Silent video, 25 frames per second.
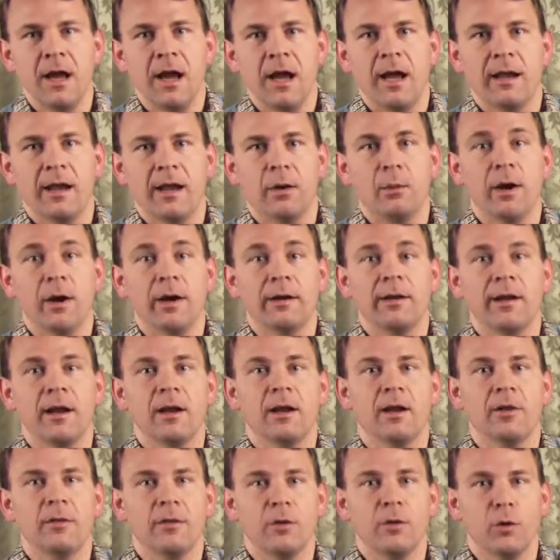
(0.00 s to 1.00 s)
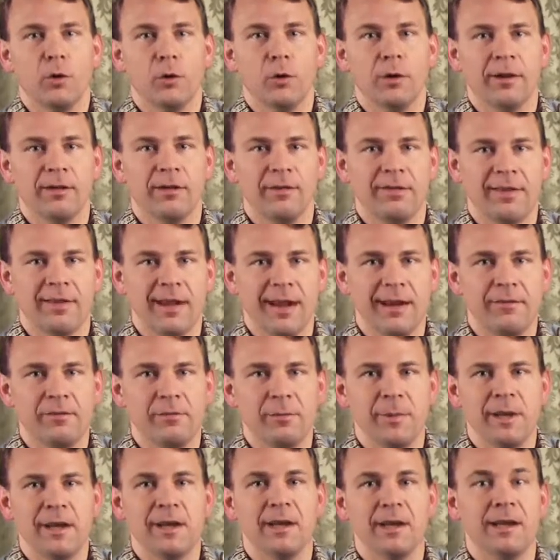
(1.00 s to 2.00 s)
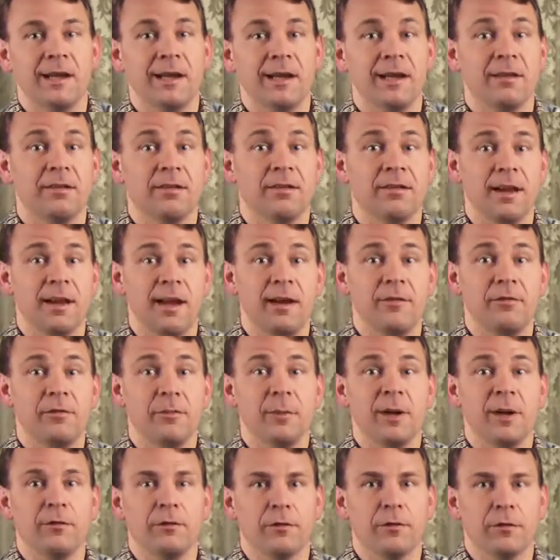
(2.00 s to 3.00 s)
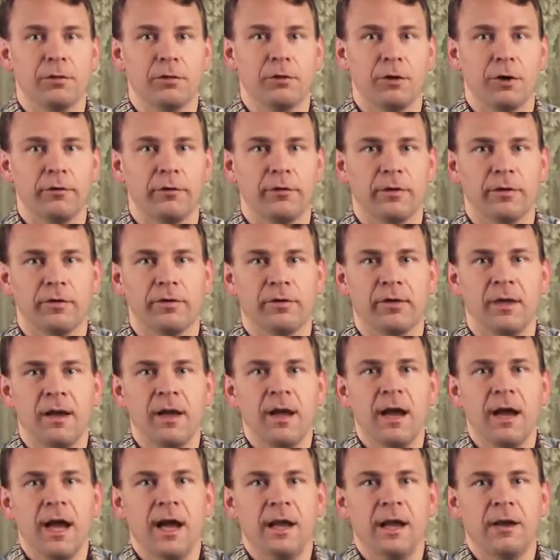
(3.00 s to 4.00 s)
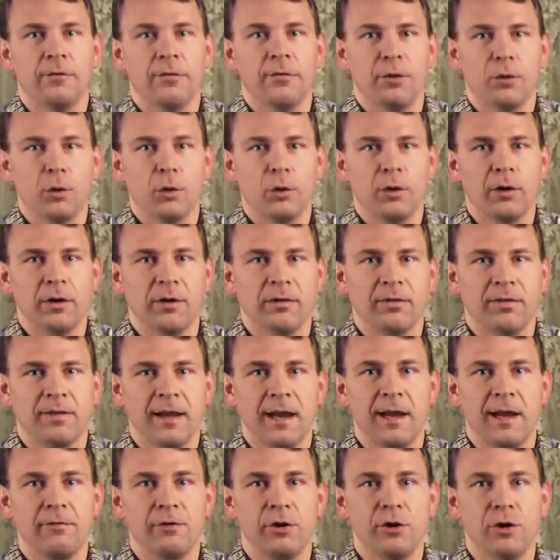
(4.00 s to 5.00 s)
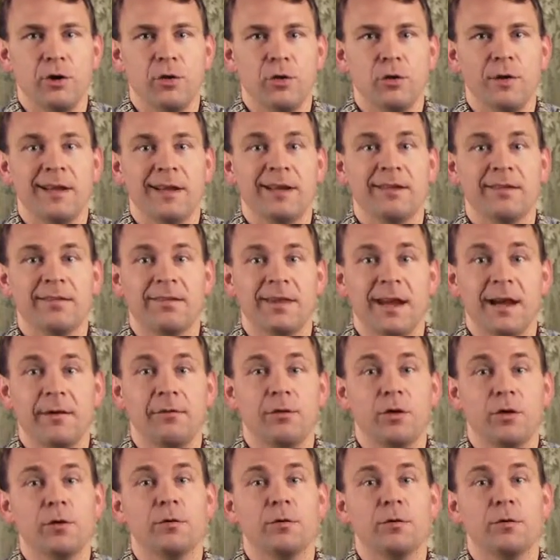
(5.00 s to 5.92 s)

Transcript: And I want to tell you the Lord has saved me and He has saved me for service. And if the Lord has saved you, He has saved